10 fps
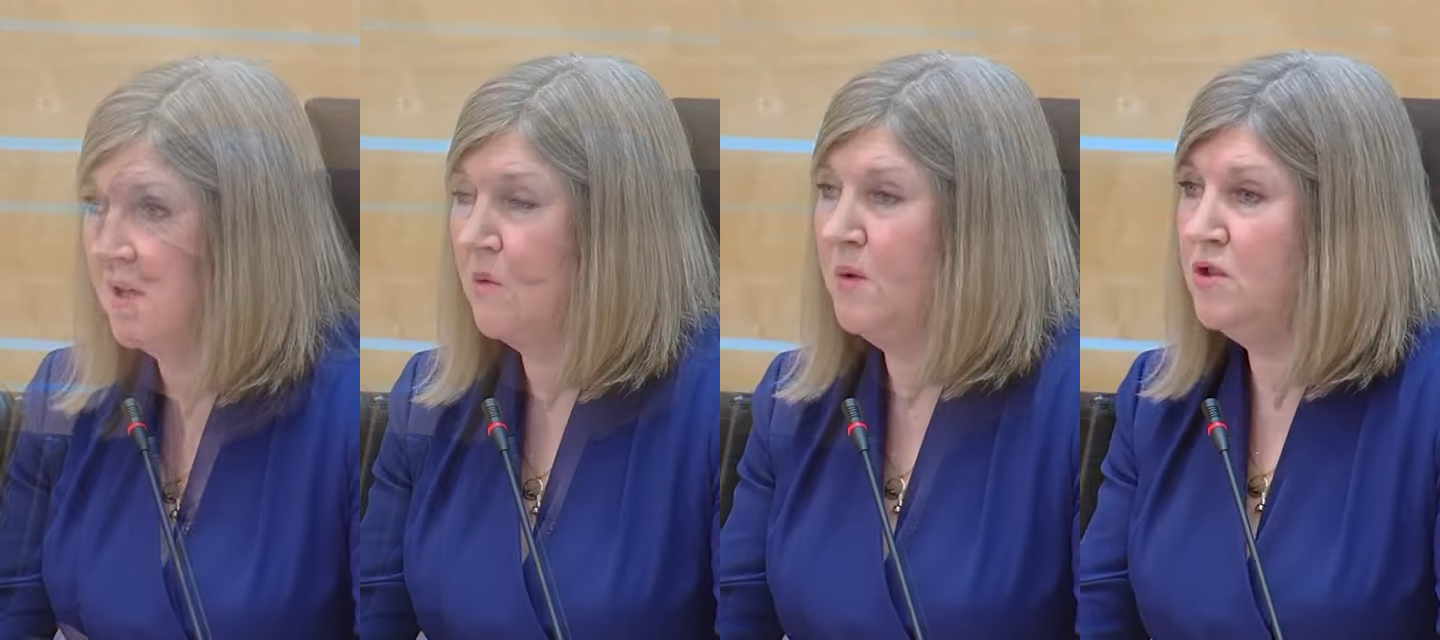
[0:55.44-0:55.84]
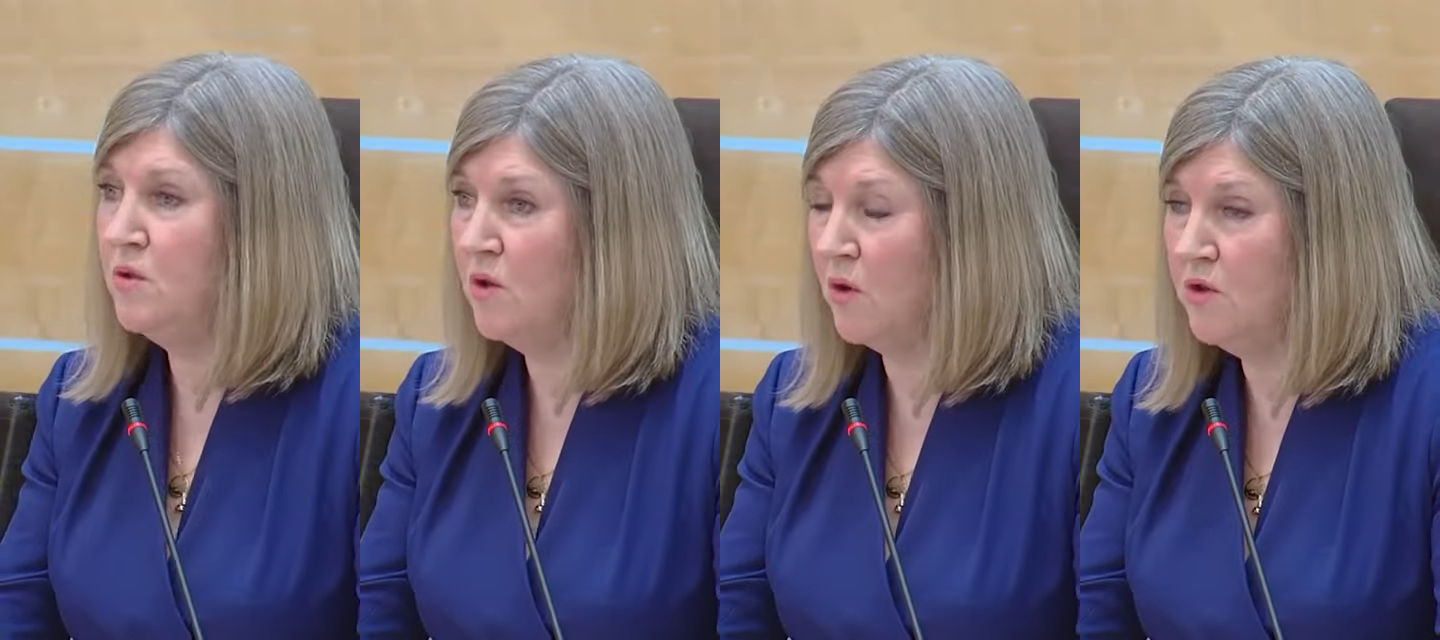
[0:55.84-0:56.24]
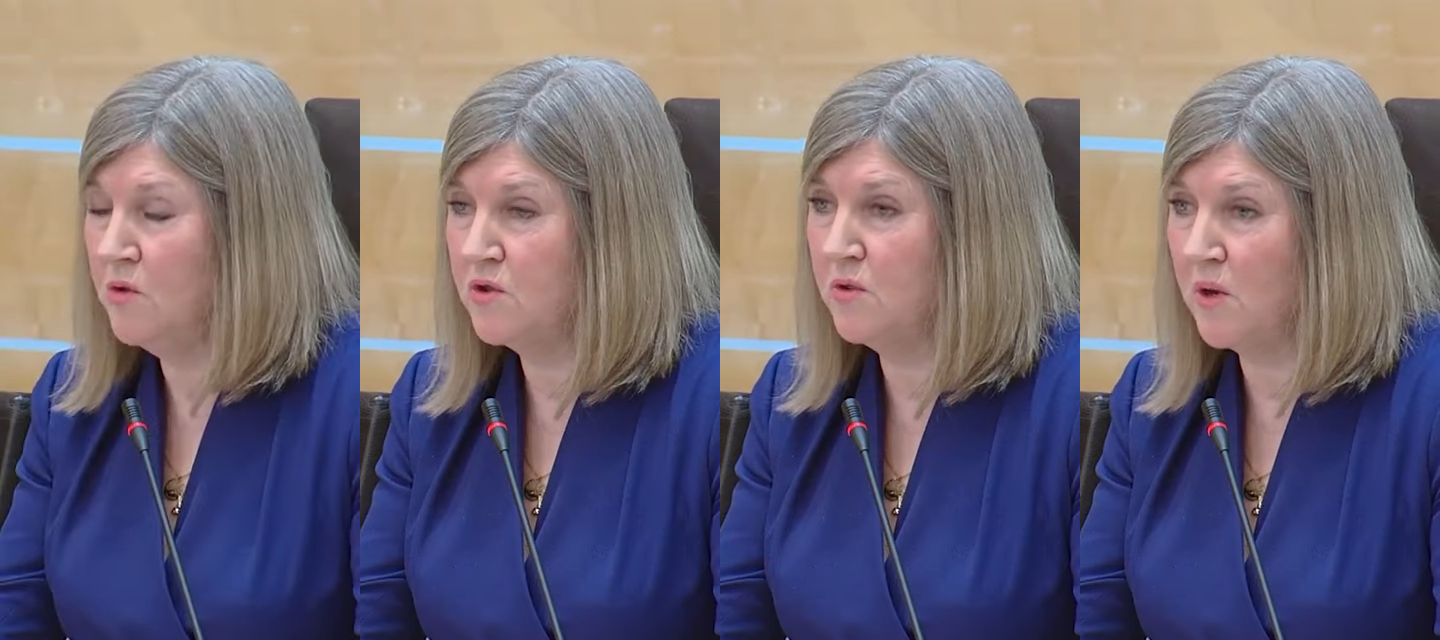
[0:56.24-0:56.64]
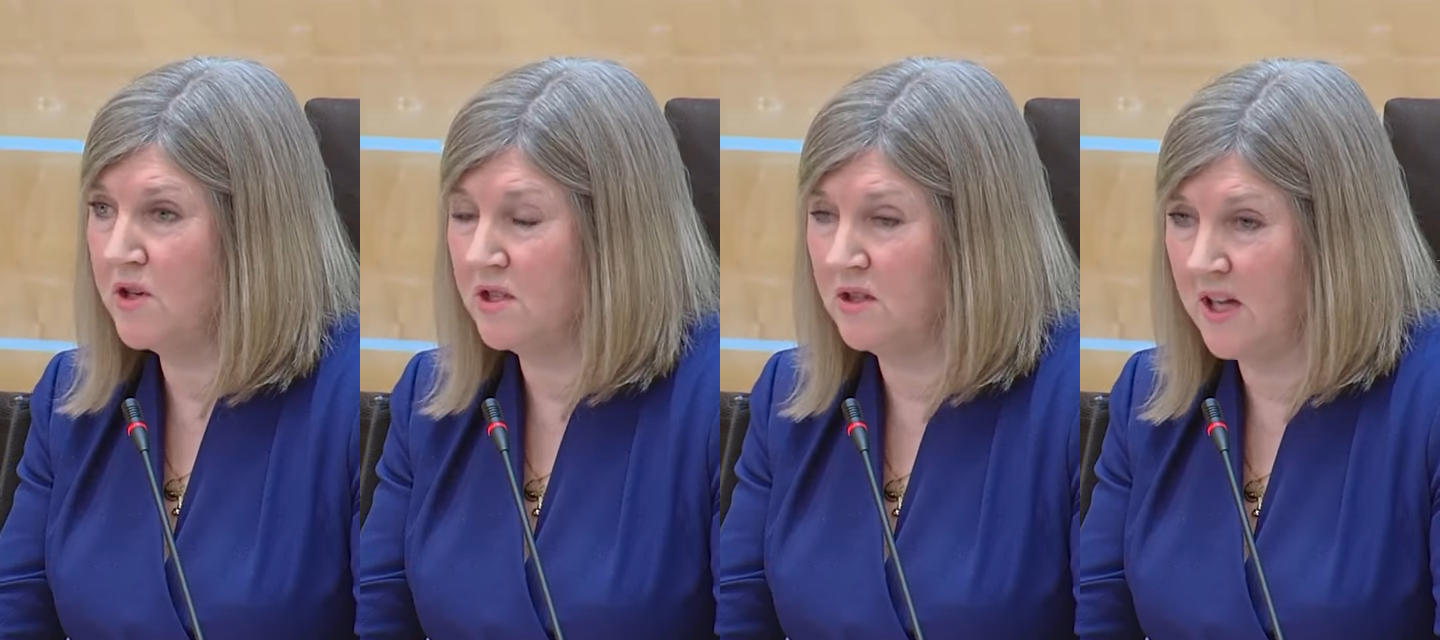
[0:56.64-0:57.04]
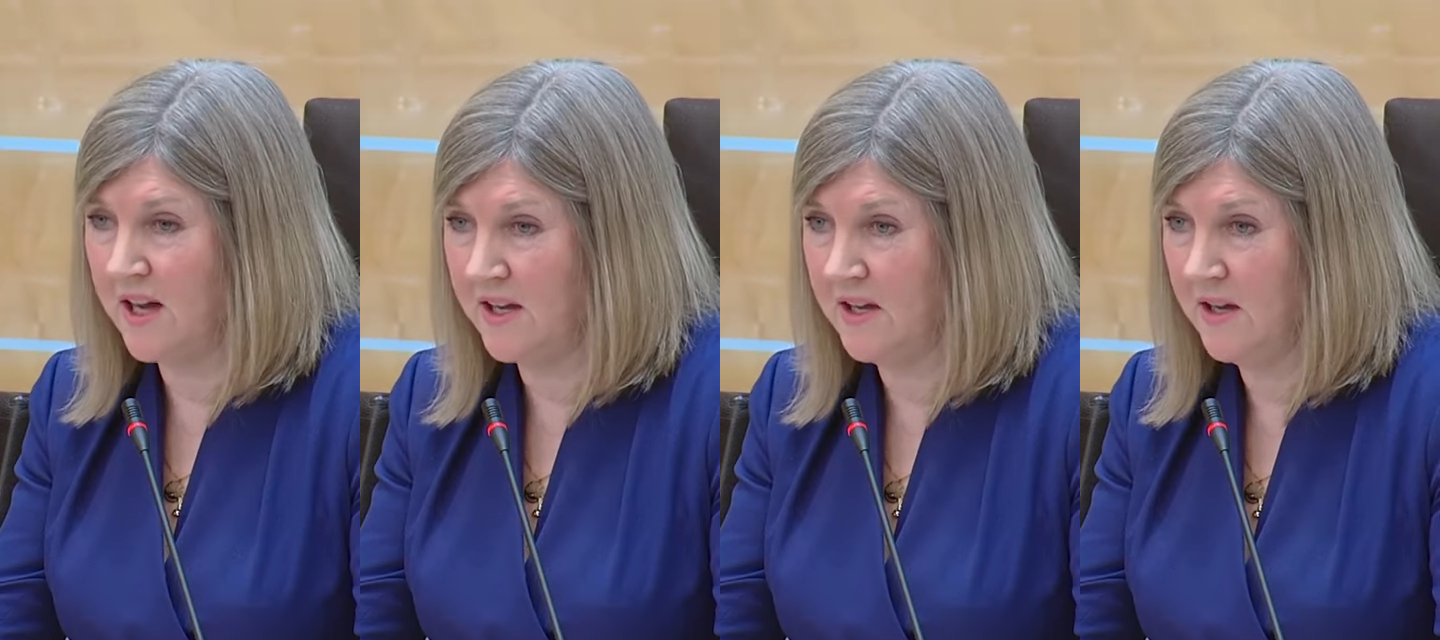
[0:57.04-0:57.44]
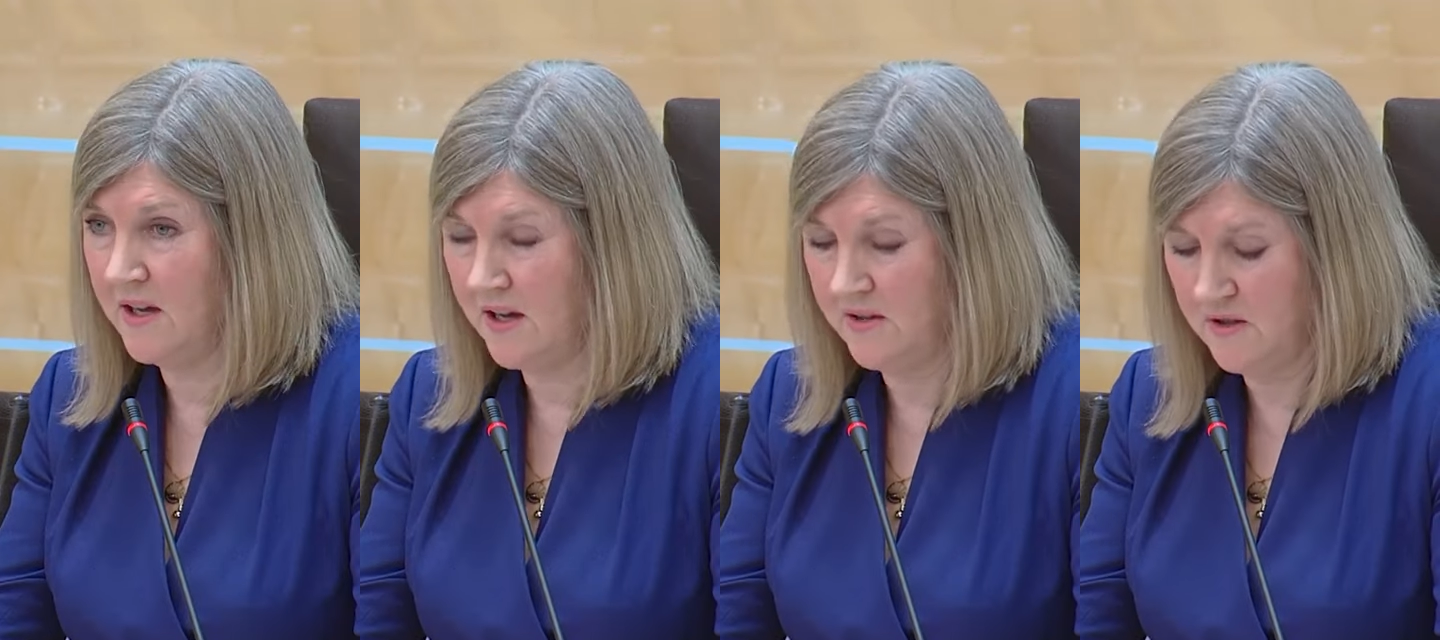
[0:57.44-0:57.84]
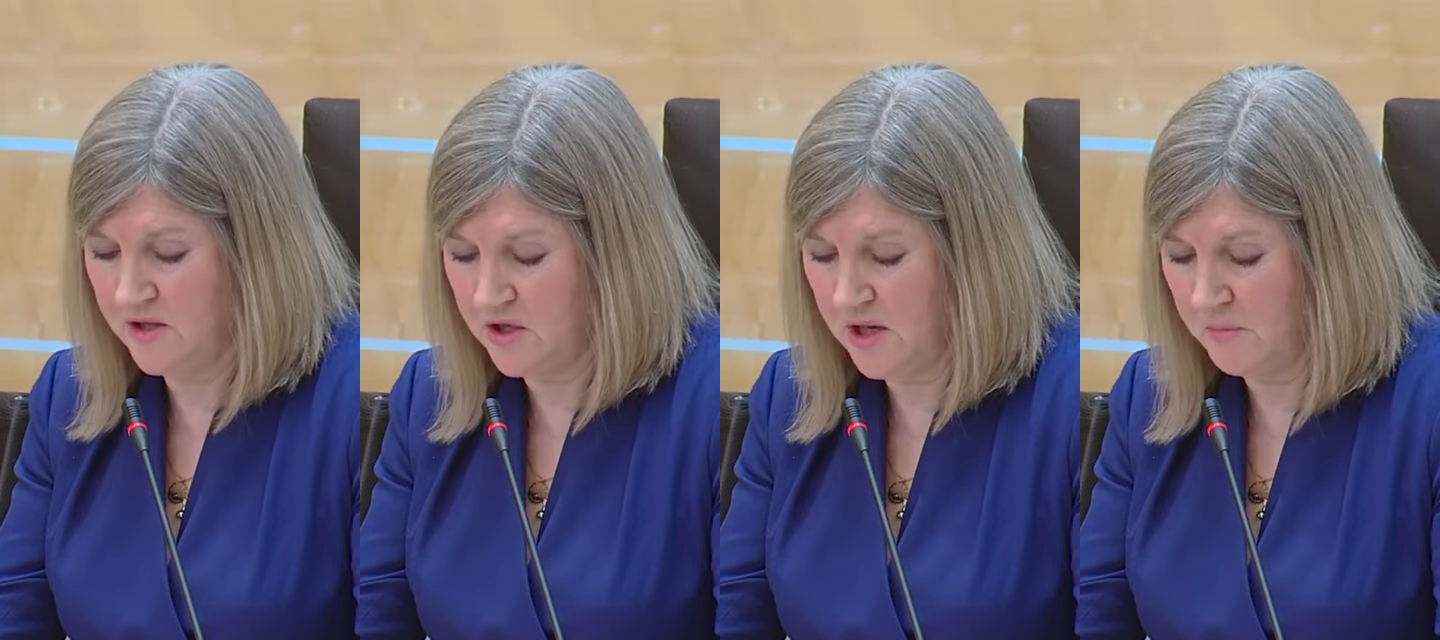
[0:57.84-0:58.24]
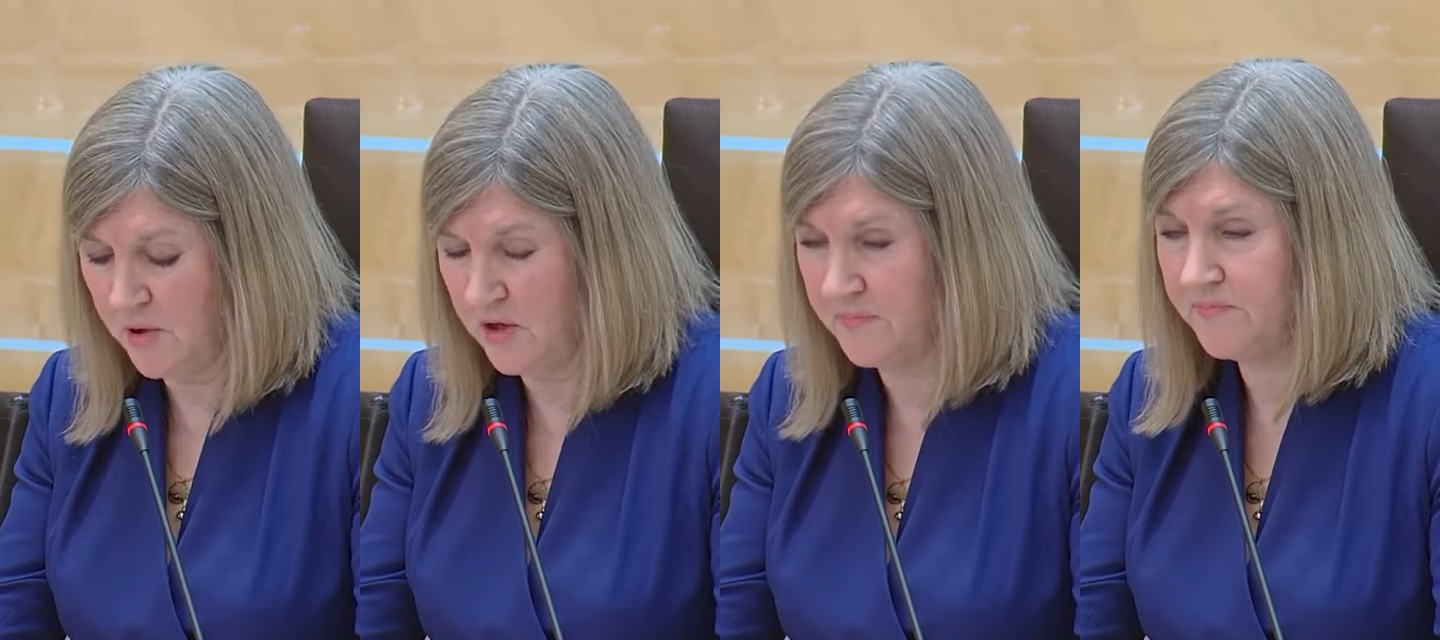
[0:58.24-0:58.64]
We do not use the word lie in this chamber.